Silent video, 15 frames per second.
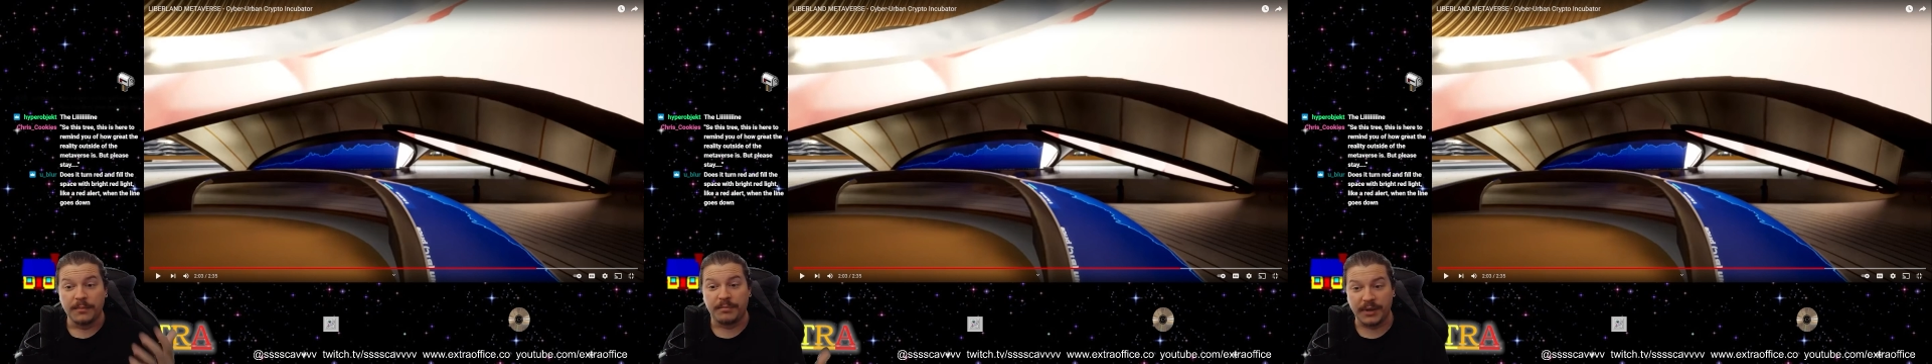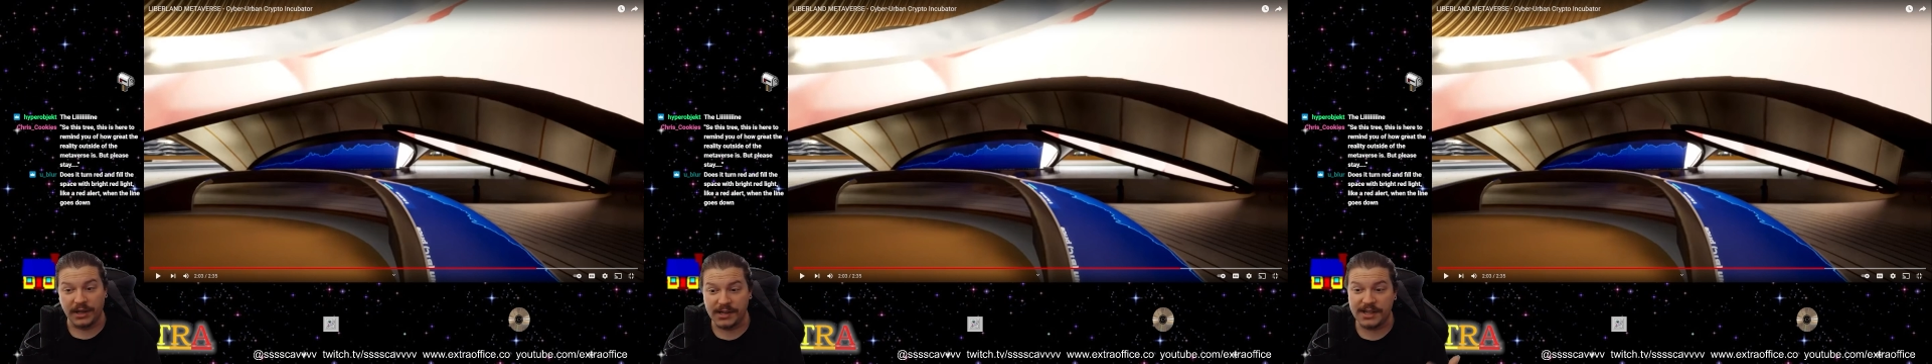
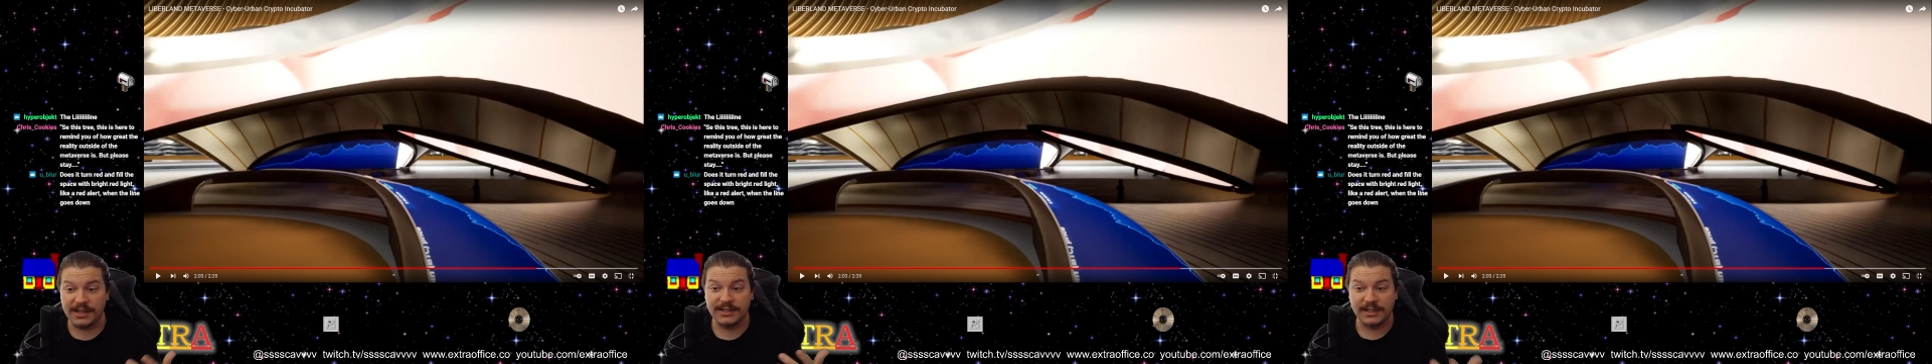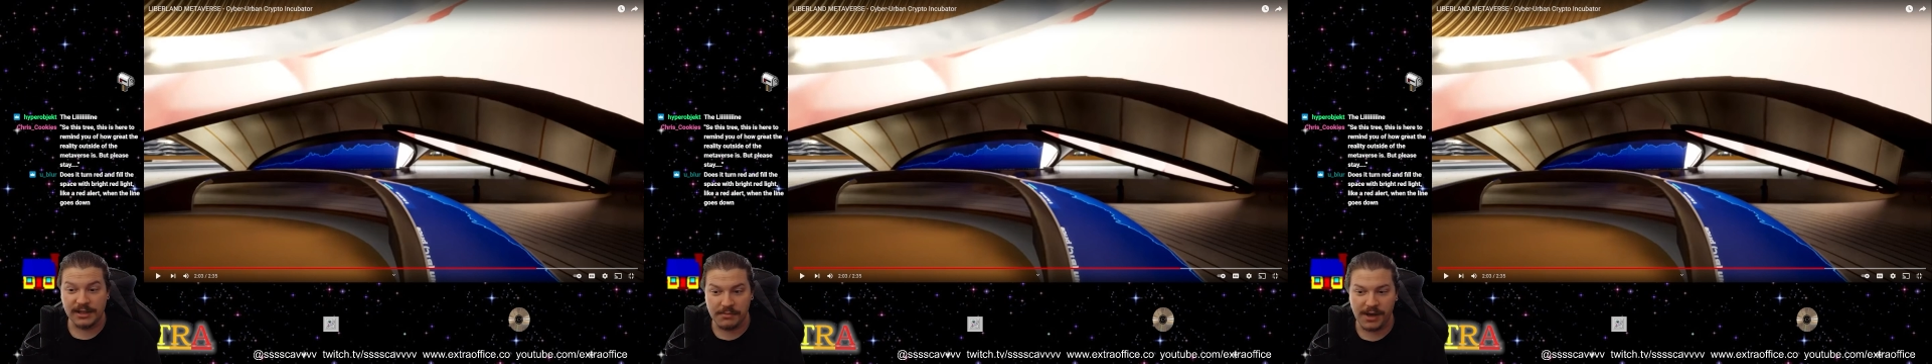
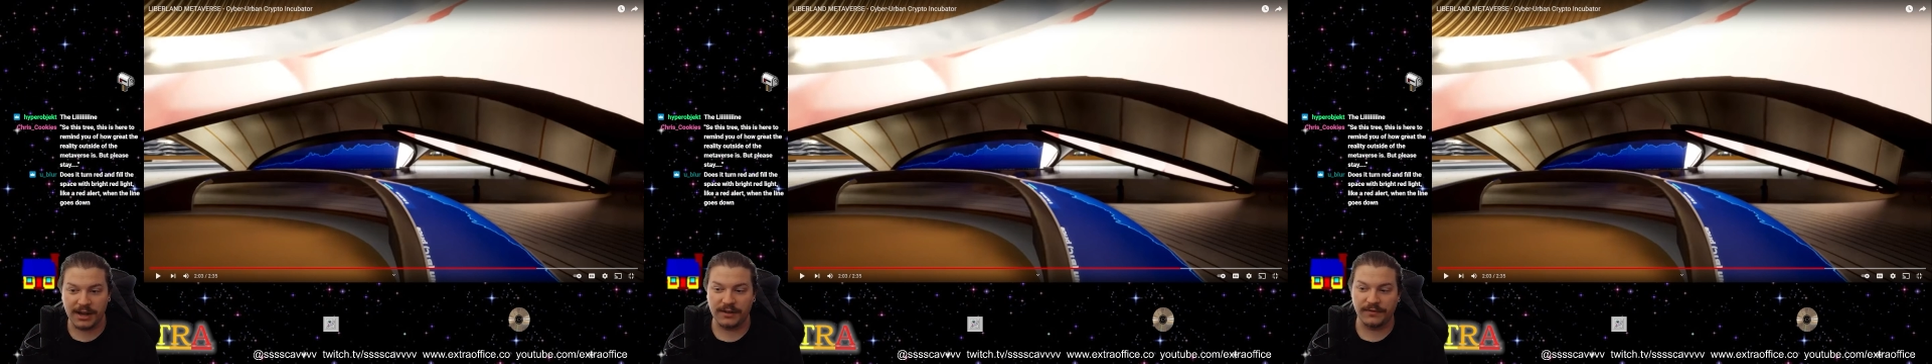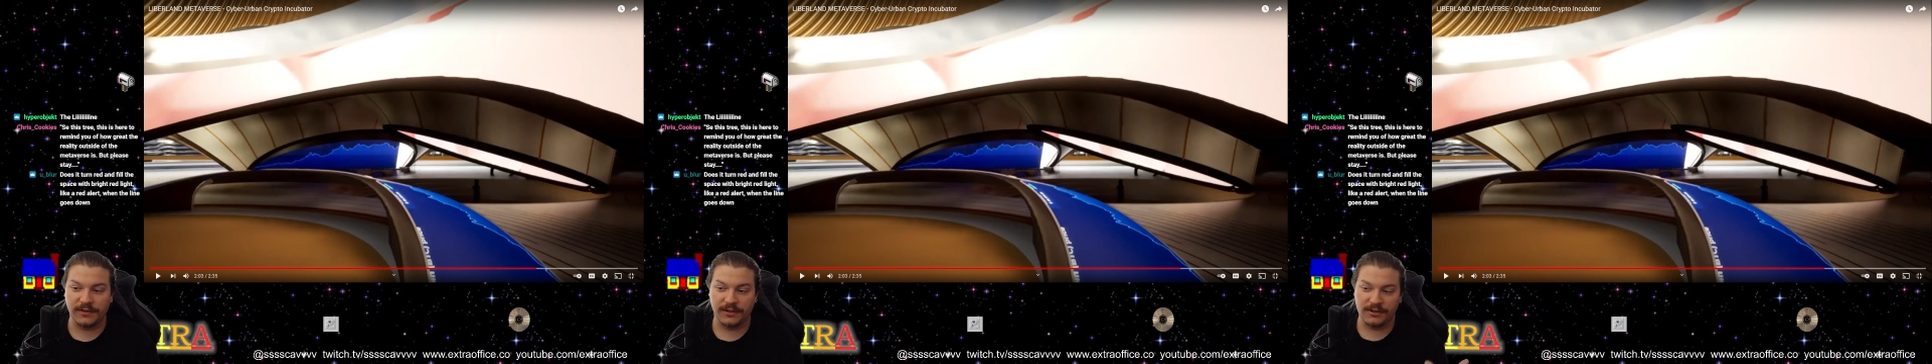buildings in the
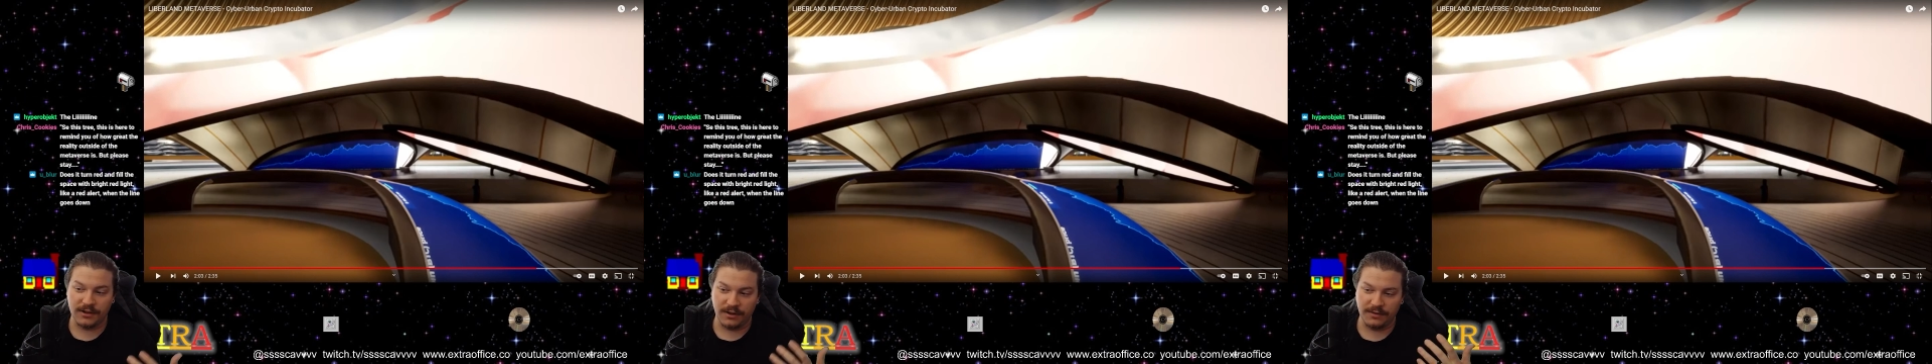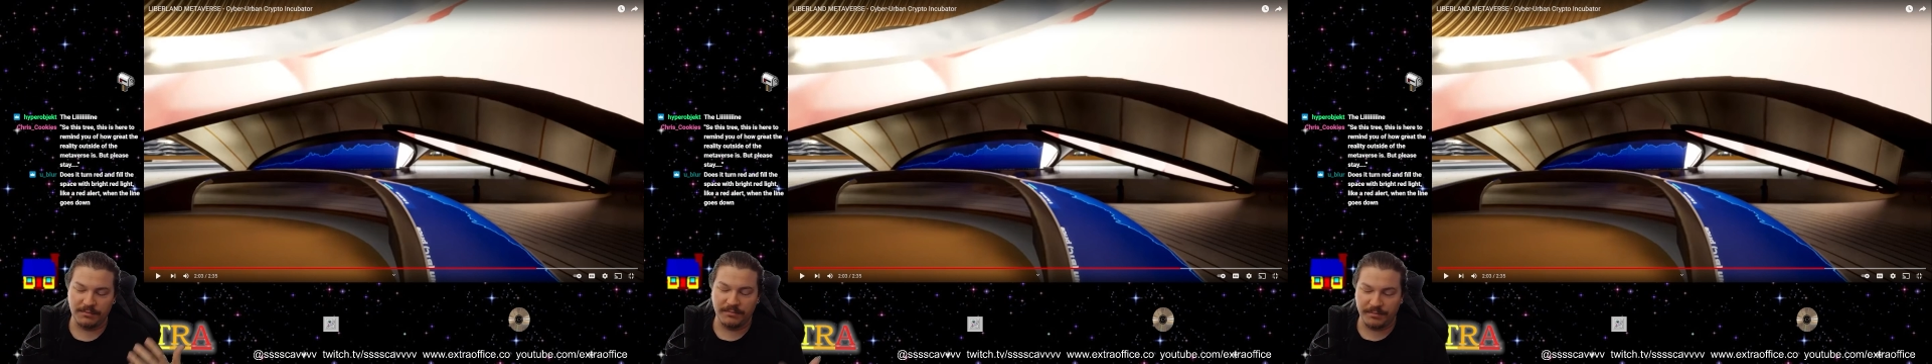
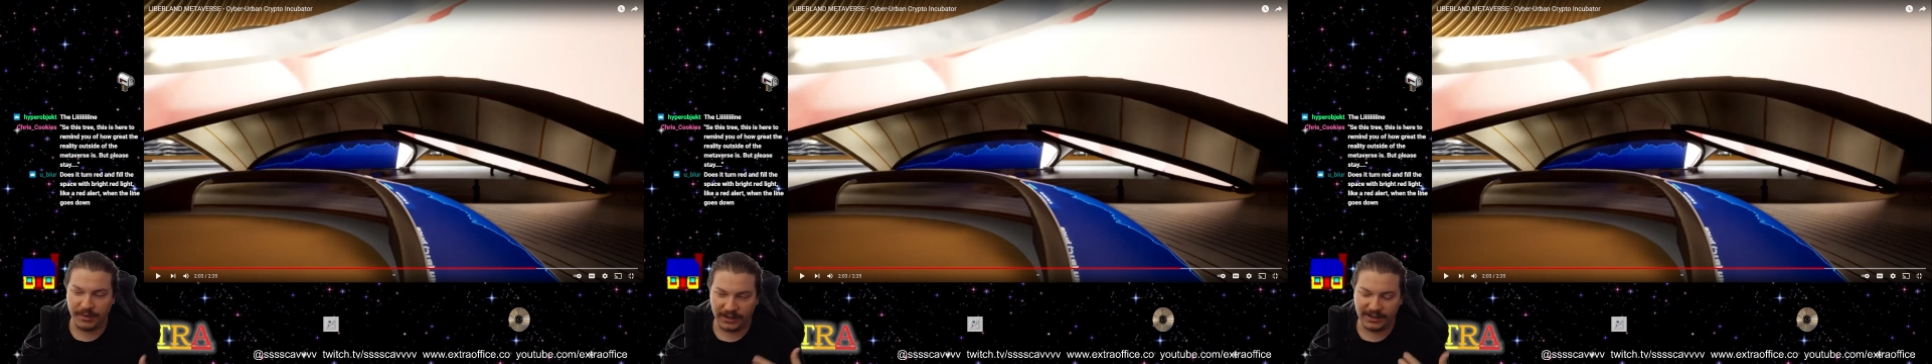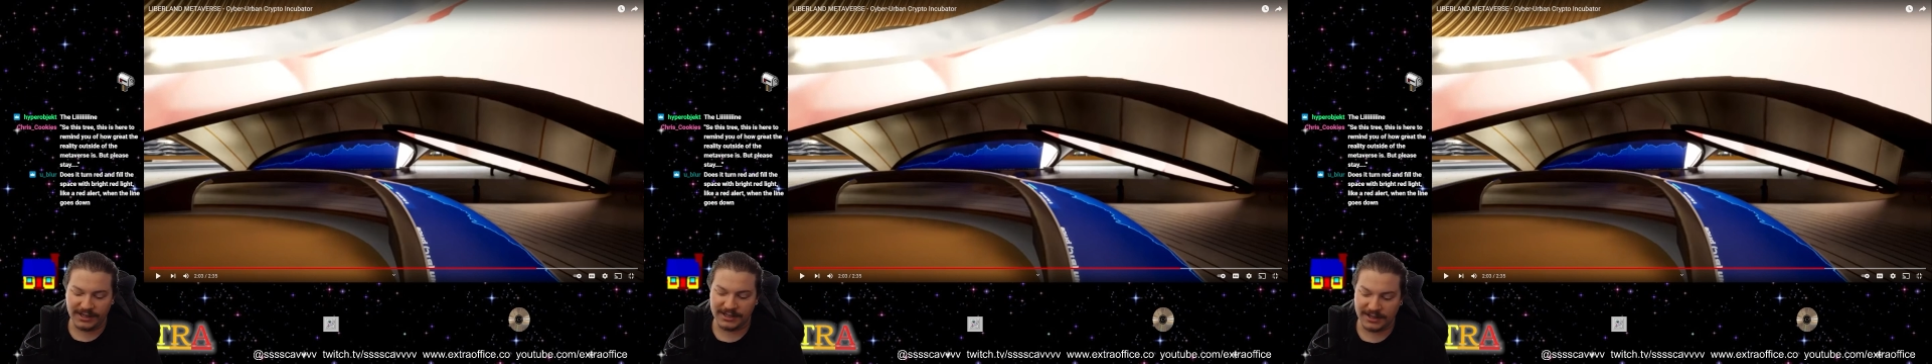
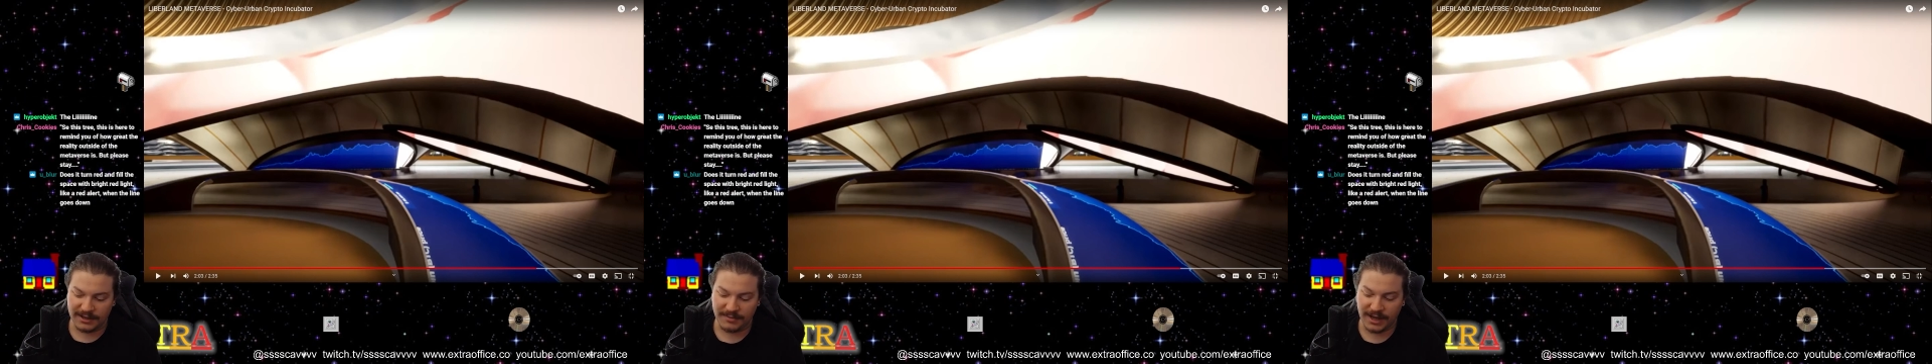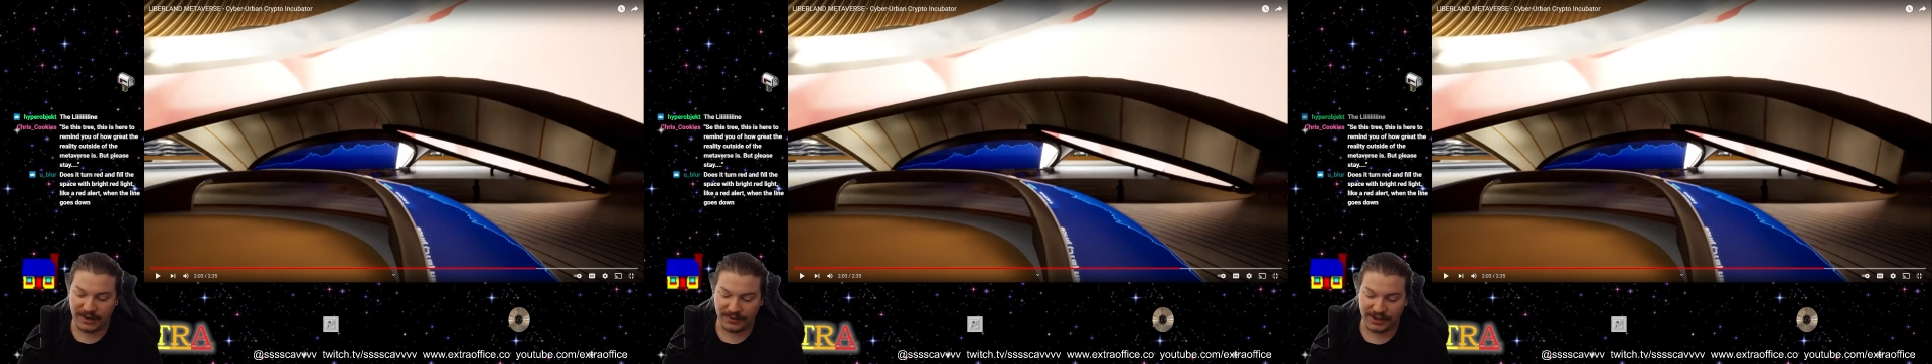
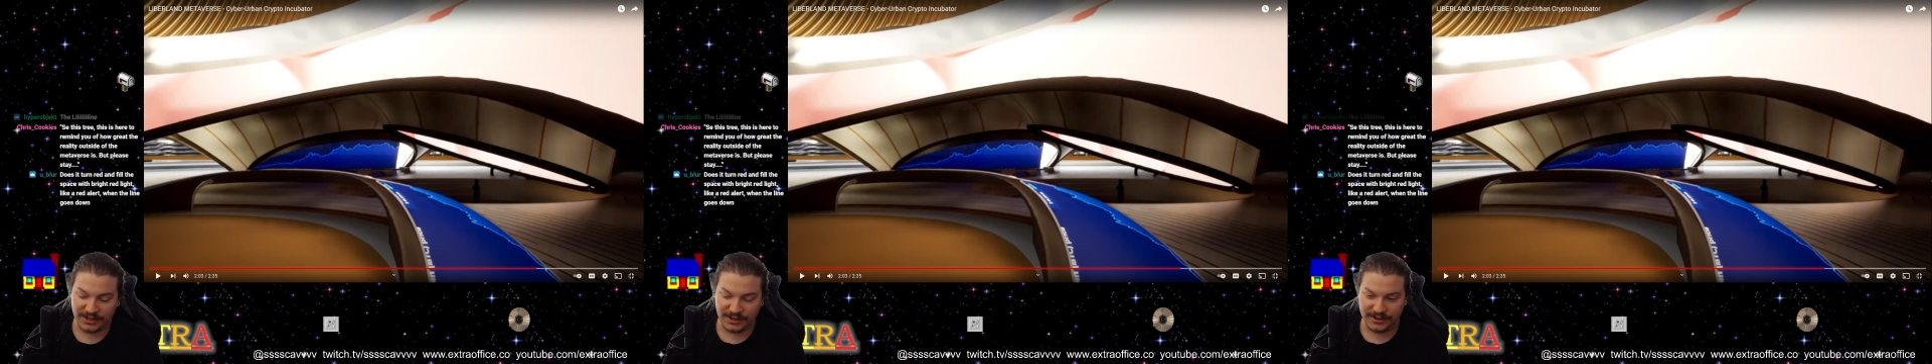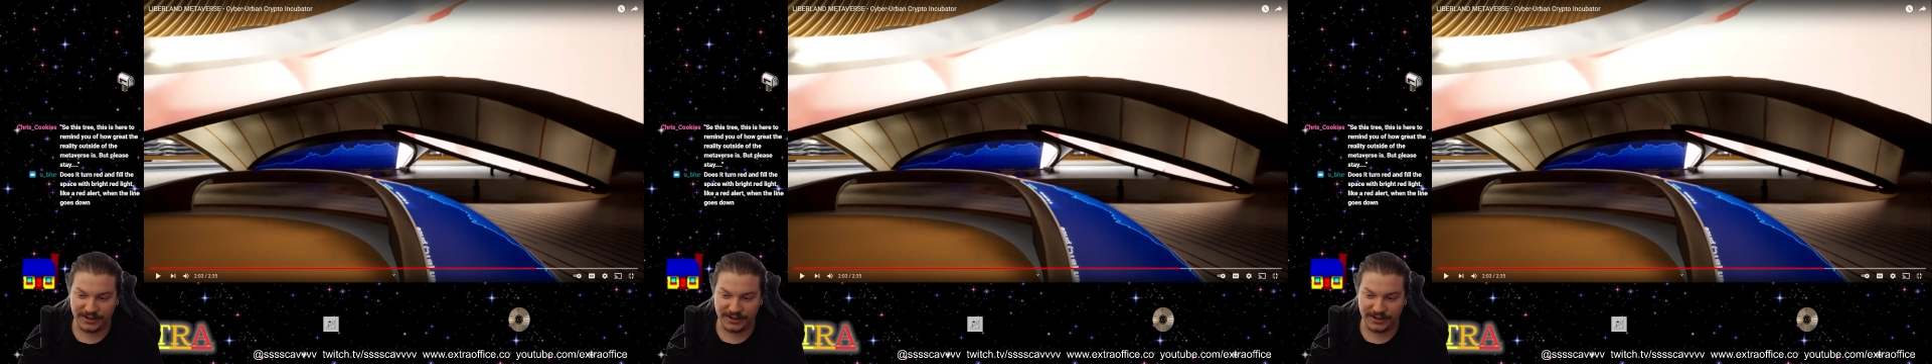metaverse